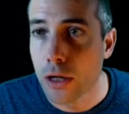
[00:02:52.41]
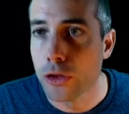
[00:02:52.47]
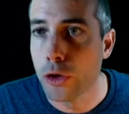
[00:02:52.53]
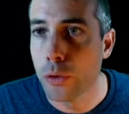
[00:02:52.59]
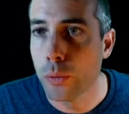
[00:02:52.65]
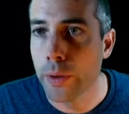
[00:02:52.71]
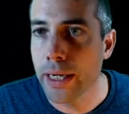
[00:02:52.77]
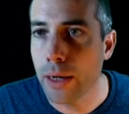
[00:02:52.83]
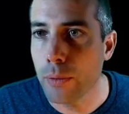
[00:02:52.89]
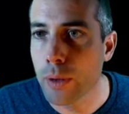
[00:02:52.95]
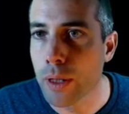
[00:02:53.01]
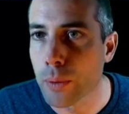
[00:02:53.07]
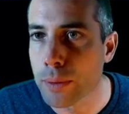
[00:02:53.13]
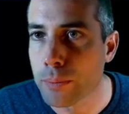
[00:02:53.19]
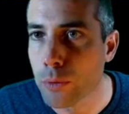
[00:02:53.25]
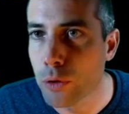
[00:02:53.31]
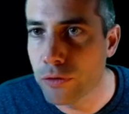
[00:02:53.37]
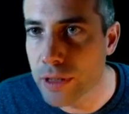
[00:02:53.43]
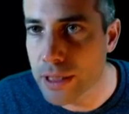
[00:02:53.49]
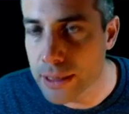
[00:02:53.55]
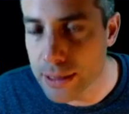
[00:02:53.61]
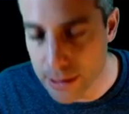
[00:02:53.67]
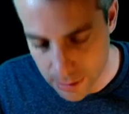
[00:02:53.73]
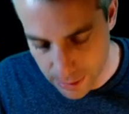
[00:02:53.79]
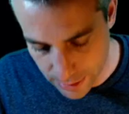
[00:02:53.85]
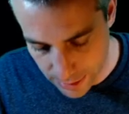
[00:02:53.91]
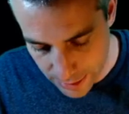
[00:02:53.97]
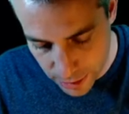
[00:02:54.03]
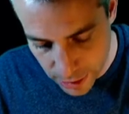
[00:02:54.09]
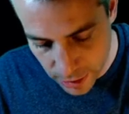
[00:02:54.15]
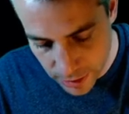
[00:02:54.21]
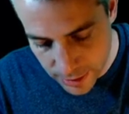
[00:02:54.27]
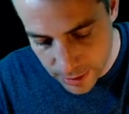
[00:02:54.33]
The way I will remove it in
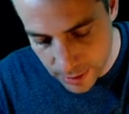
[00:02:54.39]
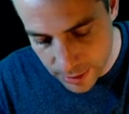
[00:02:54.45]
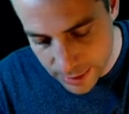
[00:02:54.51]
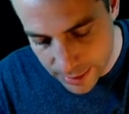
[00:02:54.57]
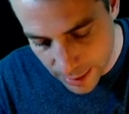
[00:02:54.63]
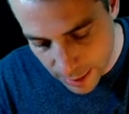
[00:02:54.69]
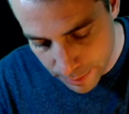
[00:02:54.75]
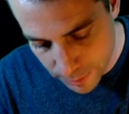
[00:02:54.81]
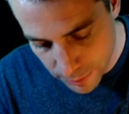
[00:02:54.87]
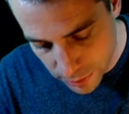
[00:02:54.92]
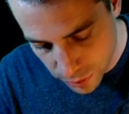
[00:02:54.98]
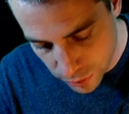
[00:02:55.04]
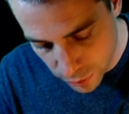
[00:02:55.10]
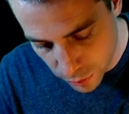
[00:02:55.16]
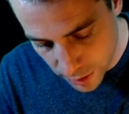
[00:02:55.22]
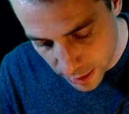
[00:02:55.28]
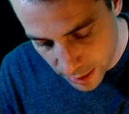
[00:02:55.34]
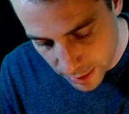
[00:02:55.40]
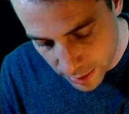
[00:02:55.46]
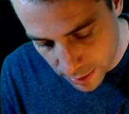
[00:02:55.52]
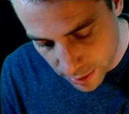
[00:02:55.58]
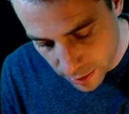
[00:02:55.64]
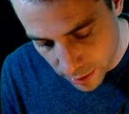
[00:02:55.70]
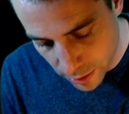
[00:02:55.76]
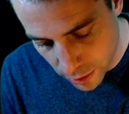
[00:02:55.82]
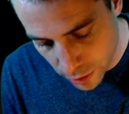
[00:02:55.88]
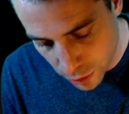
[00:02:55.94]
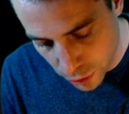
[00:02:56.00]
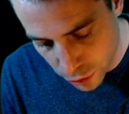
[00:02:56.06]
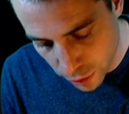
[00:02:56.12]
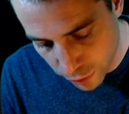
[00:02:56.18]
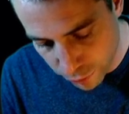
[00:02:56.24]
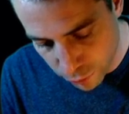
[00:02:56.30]
constant time, so in
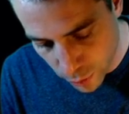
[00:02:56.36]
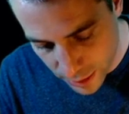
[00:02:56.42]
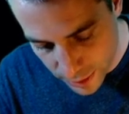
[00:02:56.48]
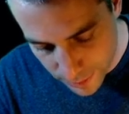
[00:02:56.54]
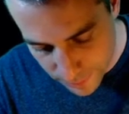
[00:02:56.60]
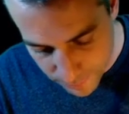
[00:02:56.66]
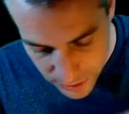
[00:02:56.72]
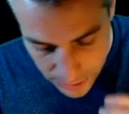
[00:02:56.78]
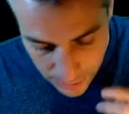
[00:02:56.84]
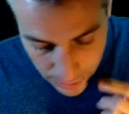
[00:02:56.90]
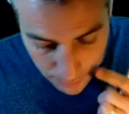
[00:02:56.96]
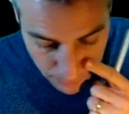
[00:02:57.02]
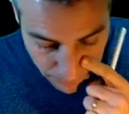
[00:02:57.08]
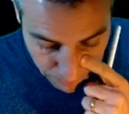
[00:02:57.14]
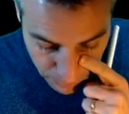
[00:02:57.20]
order of 1 time,